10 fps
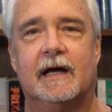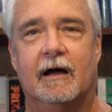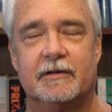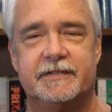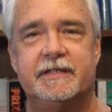
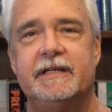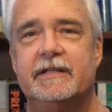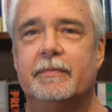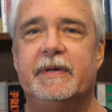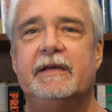I'll see
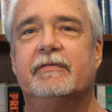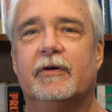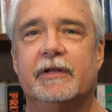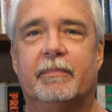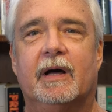the beef
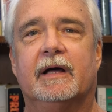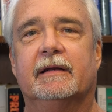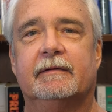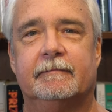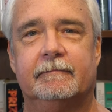on the
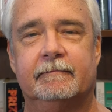bun.